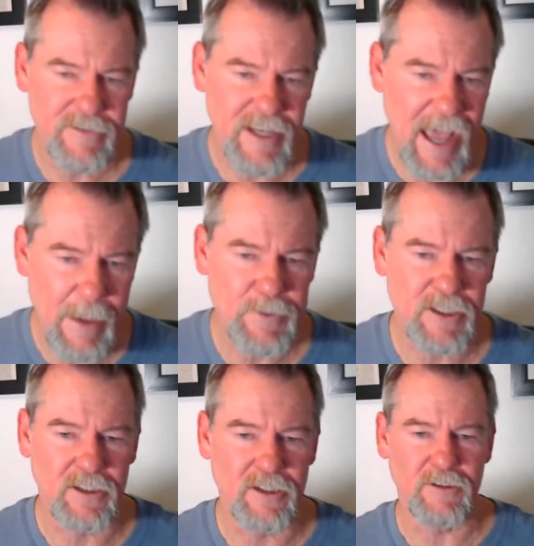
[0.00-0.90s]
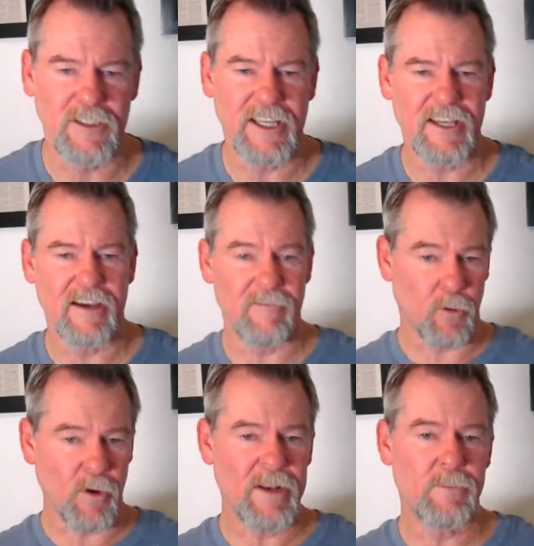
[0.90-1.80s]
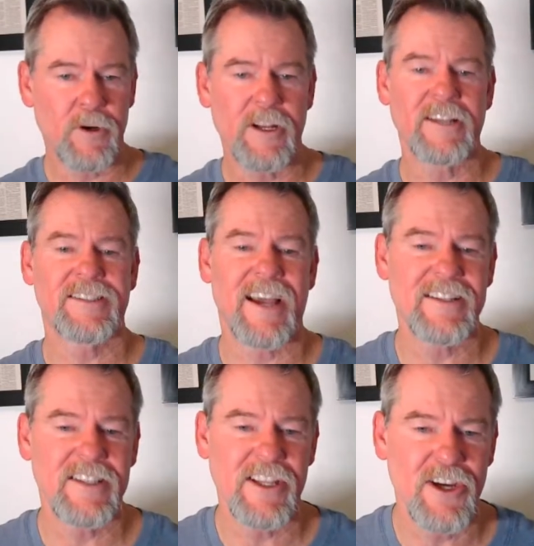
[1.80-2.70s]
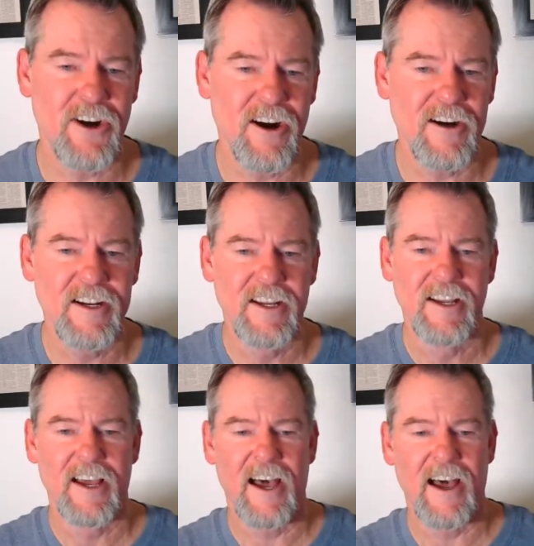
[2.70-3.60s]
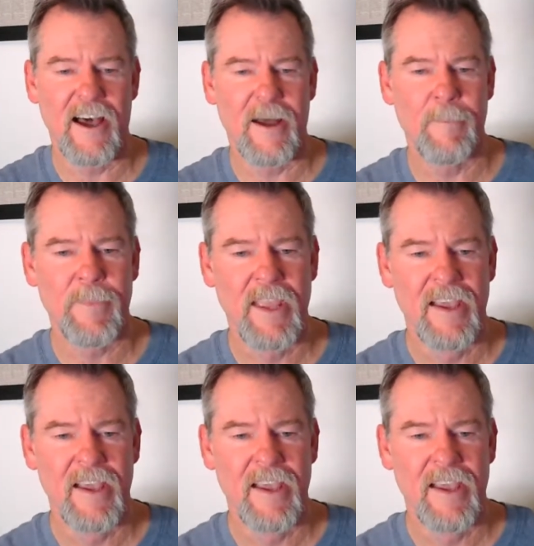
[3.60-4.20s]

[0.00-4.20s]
absolutely avoid putting signs in the yard. You